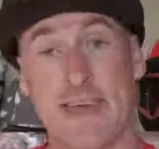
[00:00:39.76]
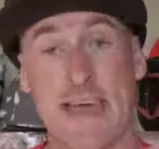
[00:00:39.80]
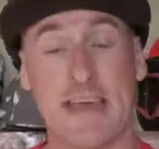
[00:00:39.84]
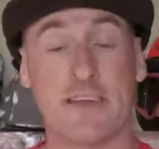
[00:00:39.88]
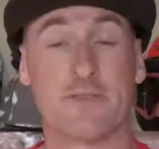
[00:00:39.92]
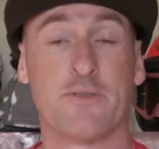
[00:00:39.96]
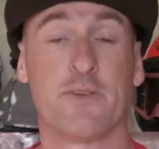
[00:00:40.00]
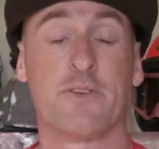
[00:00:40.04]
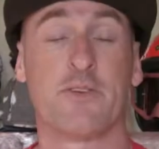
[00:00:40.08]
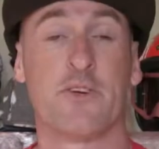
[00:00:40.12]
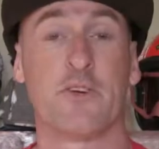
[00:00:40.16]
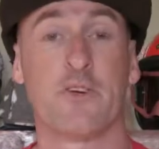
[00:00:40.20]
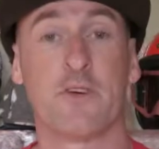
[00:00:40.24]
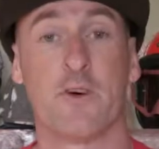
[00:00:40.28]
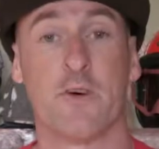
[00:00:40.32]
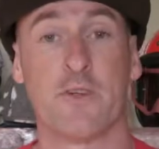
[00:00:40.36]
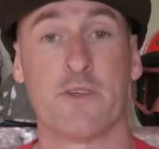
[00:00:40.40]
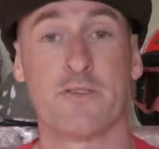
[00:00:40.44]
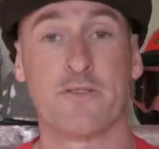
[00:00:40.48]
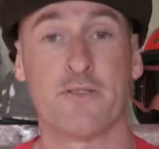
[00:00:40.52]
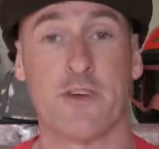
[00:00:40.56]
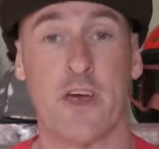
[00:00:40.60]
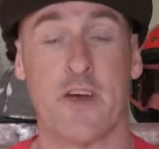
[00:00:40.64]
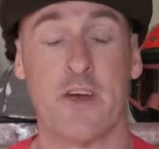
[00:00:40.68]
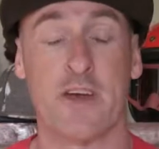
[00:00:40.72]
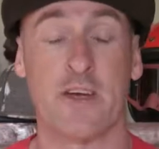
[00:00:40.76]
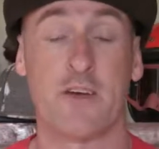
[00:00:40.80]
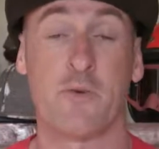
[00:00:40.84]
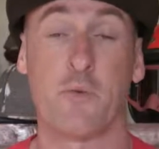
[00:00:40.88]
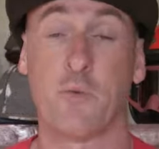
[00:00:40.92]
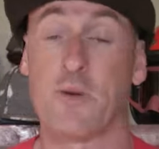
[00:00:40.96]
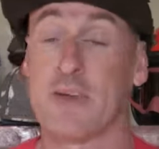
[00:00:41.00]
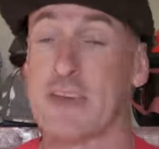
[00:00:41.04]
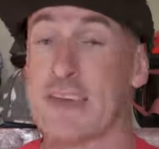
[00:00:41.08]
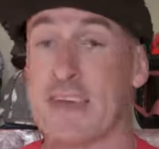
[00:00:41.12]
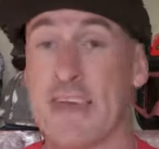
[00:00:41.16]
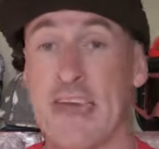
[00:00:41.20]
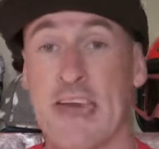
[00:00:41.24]
Thanks for doing all the sharing.
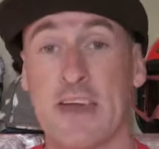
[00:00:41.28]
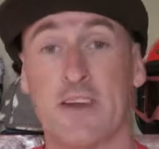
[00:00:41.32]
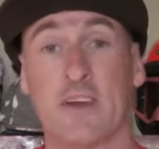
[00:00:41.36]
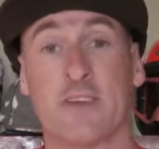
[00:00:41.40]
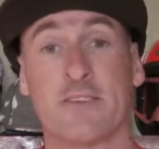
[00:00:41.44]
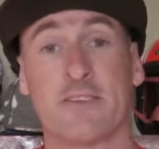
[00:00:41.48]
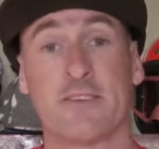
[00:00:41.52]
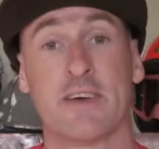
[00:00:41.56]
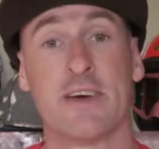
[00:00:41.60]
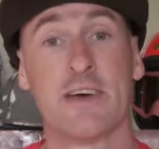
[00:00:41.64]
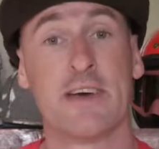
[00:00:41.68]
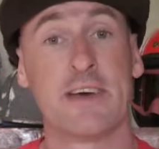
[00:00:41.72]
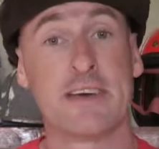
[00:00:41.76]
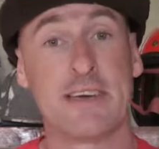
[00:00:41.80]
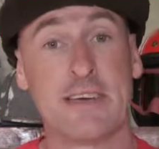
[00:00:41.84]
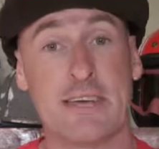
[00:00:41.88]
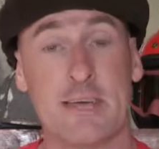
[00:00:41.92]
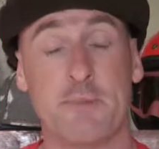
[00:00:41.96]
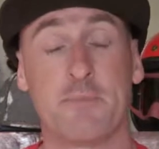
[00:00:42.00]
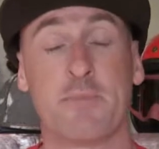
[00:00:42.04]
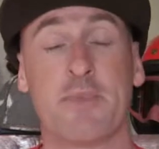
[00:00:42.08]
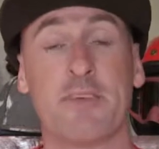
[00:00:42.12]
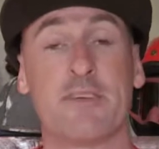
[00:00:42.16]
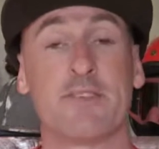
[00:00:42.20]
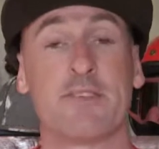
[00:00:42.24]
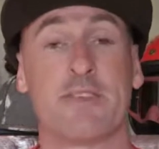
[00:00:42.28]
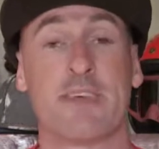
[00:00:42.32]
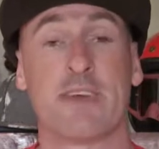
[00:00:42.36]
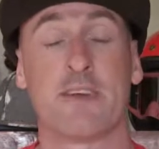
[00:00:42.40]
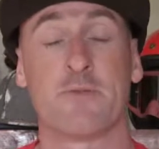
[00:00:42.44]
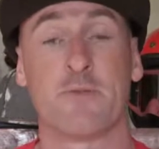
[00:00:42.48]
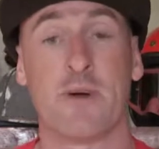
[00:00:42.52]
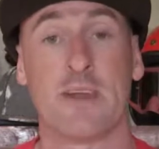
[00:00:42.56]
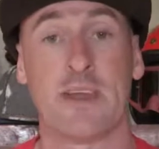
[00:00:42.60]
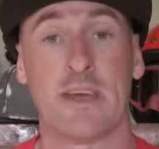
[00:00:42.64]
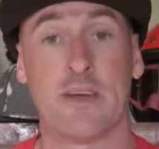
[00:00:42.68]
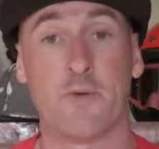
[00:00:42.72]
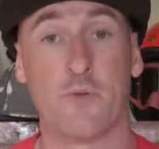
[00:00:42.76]
We cannot keep this
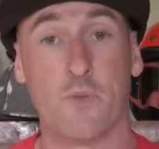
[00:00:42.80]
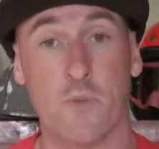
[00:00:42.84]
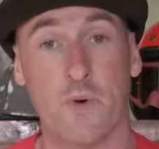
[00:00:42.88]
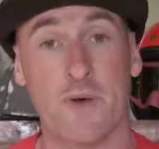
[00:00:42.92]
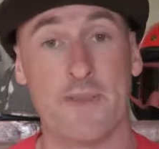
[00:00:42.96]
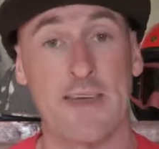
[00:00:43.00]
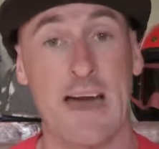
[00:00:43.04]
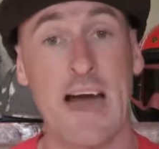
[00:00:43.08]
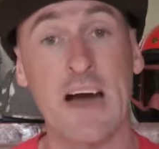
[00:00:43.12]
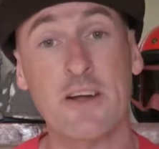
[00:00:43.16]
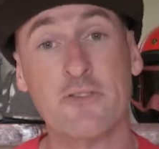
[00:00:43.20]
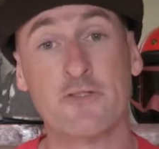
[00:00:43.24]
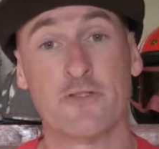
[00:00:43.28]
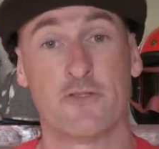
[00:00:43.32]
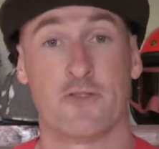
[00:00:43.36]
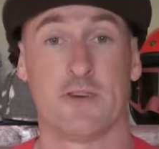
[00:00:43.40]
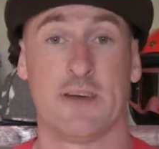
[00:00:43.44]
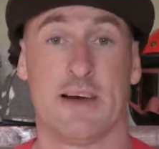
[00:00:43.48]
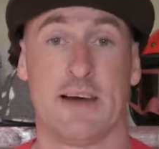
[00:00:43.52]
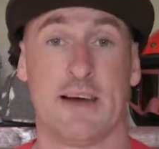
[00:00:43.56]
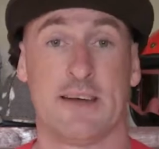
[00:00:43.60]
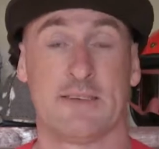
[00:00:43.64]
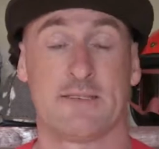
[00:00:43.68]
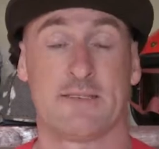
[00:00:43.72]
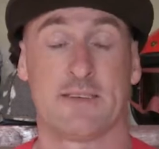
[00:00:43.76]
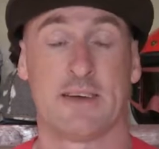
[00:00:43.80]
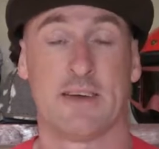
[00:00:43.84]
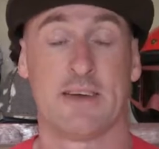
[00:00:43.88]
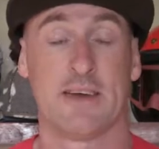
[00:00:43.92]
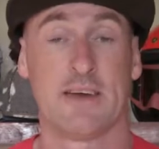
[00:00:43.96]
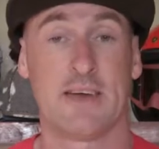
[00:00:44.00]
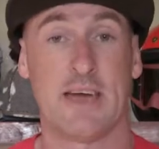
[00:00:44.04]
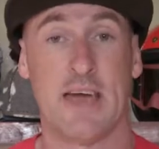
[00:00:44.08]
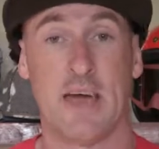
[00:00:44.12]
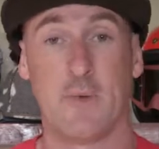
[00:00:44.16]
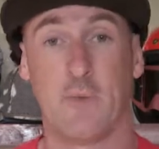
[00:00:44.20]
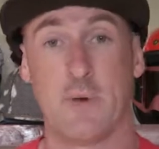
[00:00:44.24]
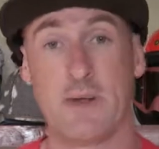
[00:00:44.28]
thing running without you guys,
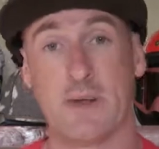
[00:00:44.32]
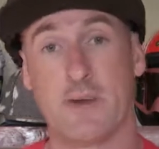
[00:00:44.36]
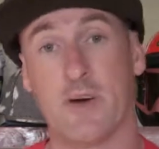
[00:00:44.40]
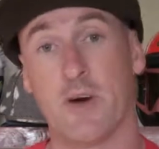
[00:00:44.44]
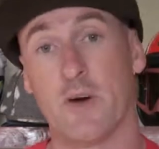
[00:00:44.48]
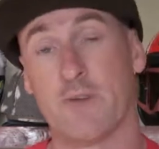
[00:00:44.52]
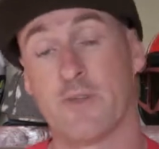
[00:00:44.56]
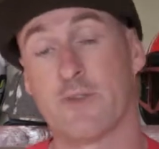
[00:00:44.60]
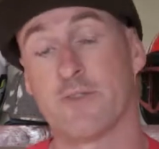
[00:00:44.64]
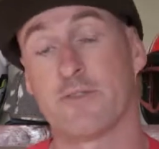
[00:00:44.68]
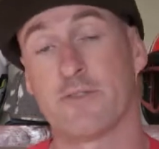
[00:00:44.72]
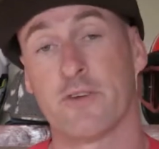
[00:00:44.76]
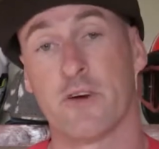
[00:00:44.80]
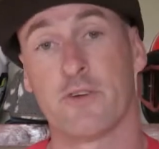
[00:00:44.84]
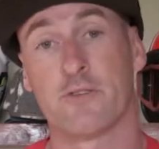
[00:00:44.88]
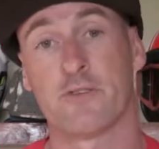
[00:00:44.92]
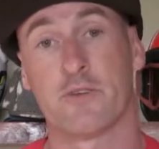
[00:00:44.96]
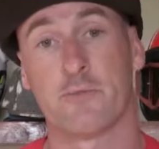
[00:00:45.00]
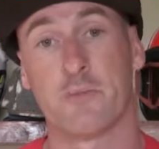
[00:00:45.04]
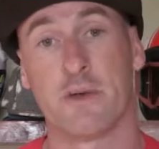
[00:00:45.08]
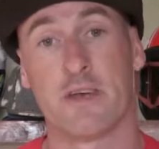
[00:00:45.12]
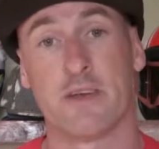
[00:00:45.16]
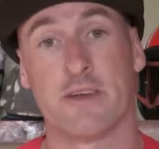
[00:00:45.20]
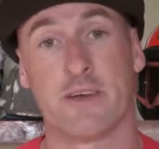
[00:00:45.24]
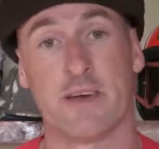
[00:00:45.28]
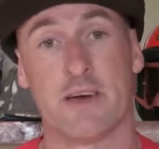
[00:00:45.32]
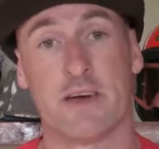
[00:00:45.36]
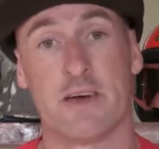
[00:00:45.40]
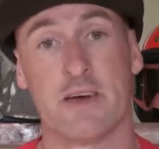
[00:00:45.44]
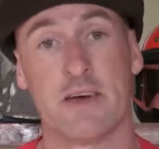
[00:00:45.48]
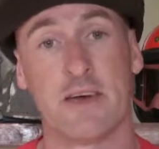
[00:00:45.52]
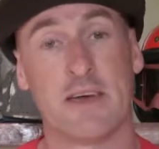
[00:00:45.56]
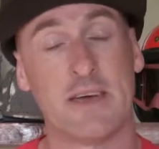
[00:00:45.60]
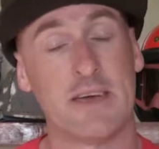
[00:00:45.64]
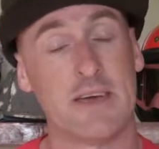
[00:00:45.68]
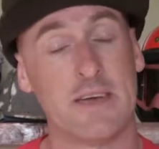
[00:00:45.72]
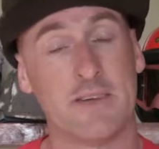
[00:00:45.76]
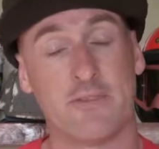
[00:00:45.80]
and we know that social media
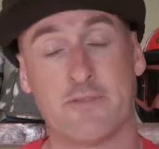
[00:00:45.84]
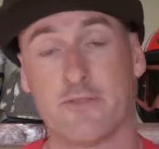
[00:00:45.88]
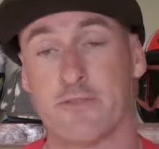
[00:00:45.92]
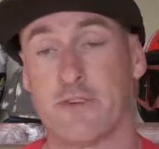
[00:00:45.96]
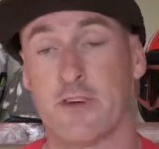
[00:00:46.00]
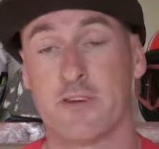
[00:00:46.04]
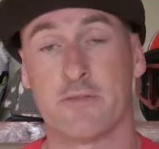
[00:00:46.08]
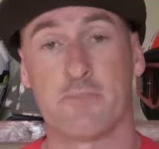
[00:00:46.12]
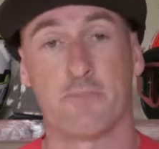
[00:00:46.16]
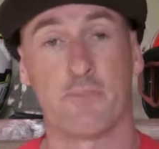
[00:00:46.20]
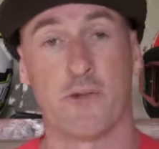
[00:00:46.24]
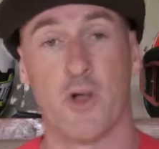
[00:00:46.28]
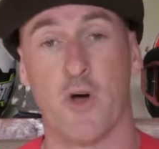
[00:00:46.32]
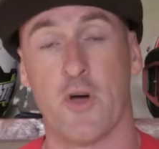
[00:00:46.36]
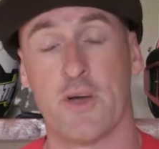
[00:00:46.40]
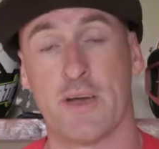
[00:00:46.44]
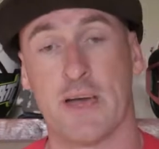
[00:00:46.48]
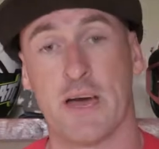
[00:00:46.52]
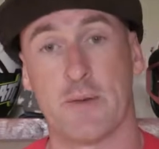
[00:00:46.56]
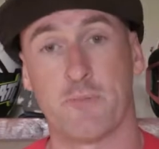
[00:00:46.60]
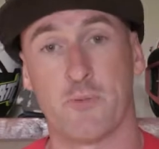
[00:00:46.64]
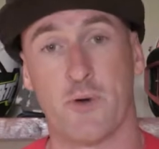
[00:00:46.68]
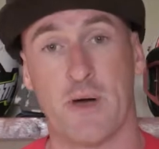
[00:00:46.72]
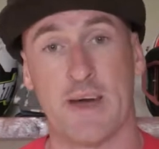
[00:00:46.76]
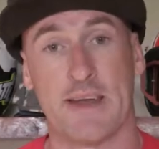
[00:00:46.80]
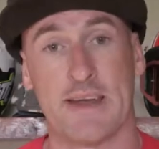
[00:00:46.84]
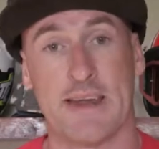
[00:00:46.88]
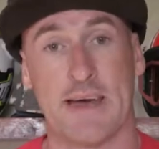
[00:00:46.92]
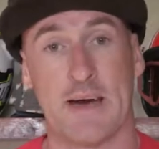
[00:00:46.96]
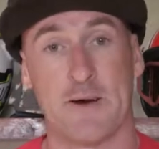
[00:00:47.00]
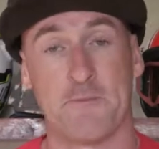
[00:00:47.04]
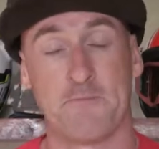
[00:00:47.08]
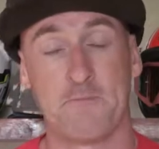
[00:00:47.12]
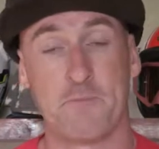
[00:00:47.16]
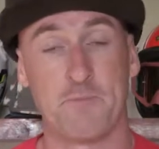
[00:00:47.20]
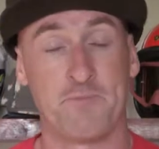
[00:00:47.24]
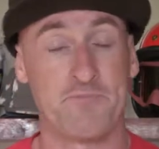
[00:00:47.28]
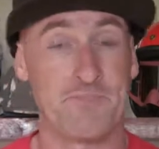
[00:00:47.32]
is just blowing up right
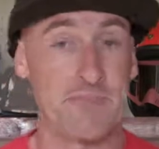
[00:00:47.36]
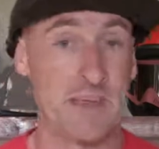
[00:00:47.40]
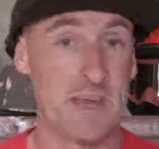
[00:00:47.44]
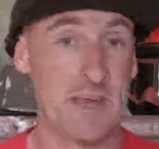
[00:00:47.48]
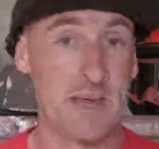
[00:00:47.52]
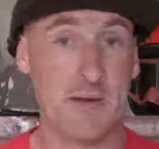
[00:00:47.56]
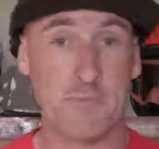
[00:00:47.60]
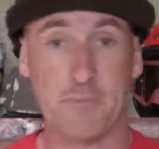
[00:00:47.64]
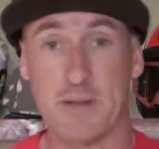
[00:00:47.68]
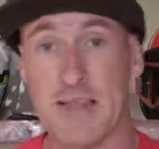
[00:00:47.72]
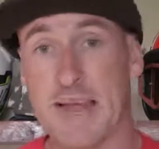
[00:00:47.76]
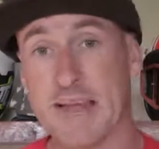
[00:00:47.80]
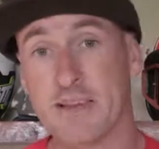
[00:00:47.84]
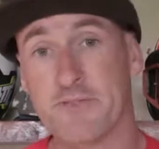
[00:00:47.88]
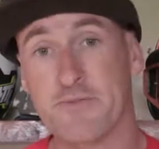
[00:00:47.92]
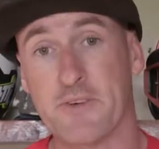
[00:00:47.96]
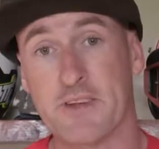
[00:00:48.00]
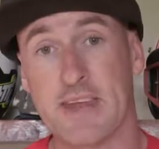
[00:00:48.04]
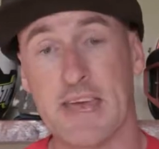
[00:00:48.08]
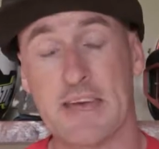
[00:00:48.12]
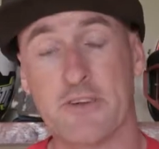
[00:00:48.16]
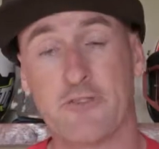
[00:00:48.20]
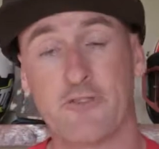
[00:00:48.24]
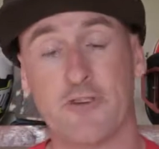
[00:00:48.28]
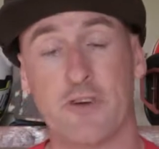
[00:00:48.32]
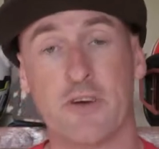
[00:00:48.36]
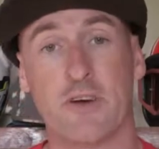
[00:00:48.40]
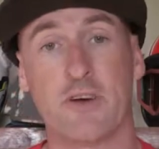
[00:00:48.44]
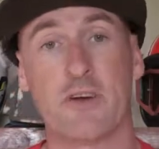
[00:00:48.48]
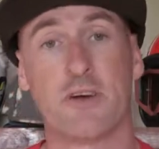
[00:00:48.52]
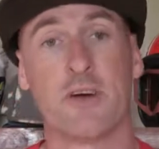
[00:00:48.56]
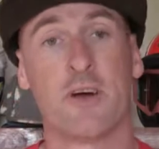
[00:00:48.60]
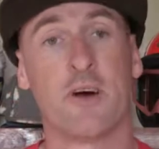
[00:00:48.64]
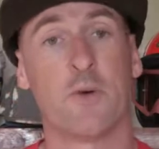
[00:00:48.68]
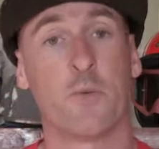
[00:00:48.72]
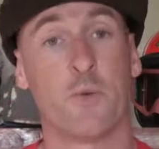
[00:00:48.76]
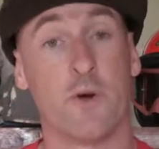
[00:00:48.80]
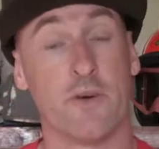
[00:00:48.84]
now. Plans for next year,
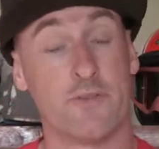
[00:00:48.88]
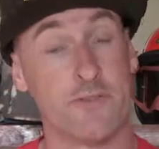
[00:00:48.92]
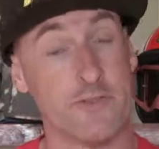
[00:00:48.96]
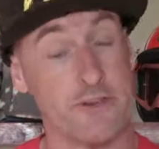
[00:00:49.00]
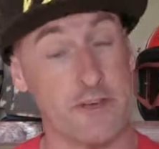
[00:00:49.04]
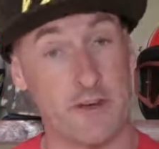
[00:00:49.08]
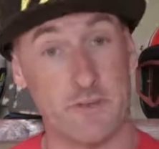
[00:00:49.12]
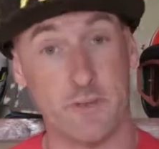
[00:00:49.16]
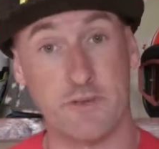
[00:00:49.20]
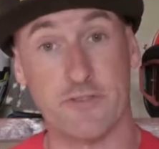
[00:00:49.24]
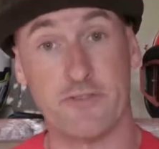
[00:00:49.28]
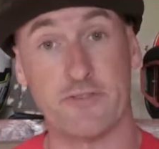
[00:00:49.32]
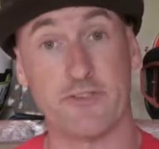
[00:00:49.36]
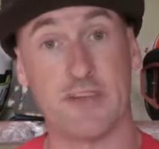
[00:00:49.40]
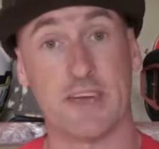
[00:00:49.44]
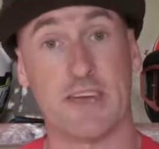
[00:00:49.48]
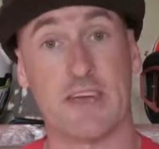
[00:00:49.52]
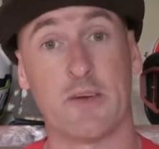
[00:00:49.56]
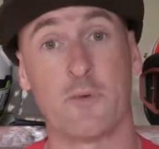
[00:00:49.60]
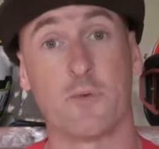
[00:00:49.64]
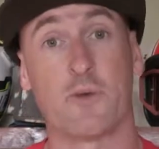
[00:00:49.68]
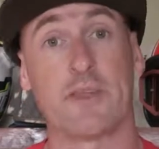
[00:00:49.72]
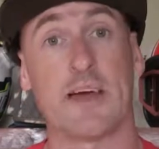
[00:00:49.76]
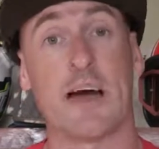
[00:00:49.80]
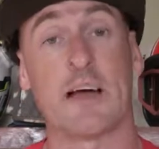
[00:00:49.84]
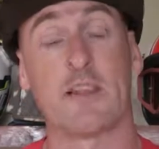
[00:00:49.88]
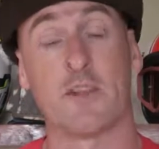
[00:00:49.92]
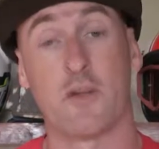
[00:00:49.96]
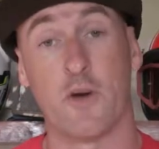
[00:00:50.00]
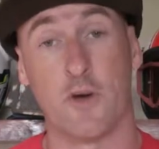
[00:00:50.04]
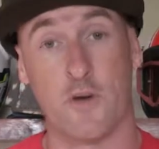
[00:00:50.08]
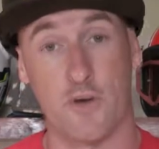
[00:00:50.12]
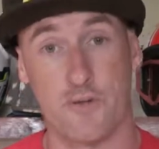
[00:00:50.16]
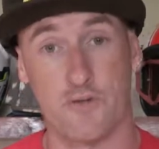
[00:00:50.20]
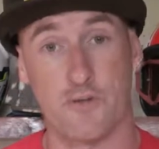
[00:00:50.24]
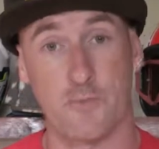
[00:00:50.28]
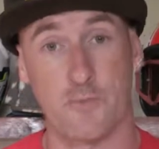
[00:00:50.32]
we're obviously going to be sticking with our loyal